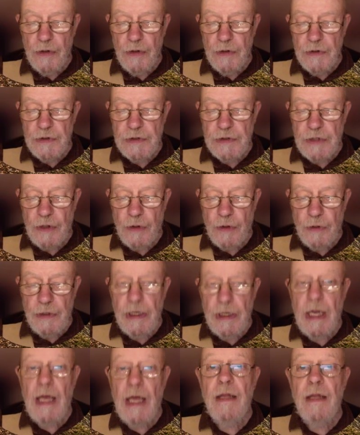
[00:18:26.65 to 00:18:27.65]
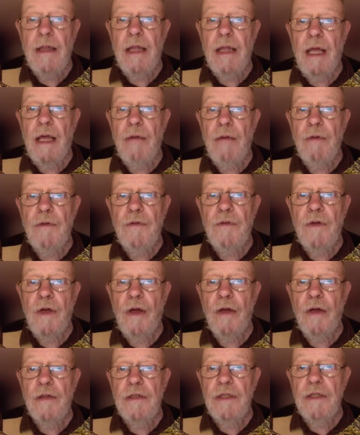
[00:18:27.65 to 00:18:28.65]
So yeah, there we've
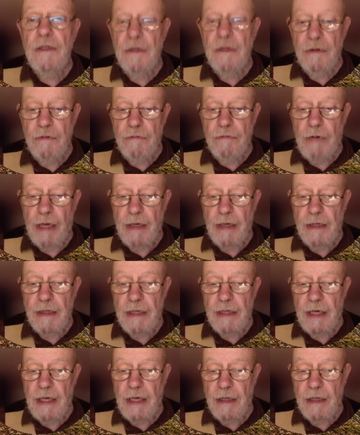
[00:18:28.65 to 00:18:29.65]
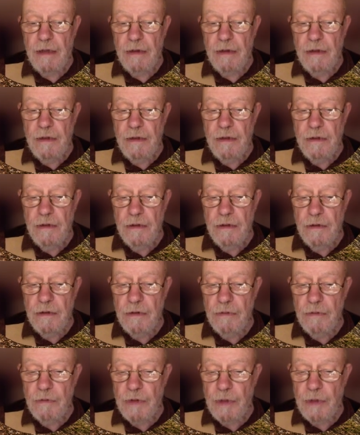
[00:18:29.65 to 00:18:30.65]
got Rannerdale
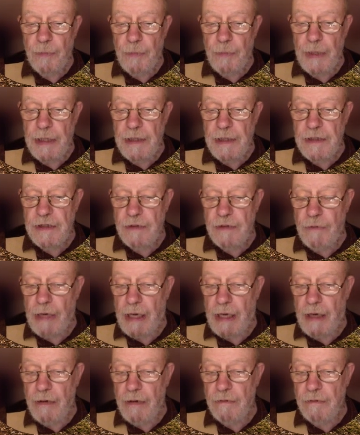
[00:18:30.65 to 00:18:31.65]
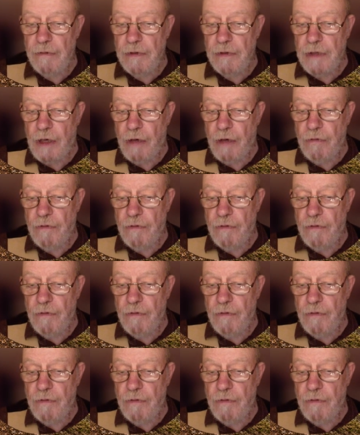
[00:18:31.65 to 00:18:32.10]
with the peaks around.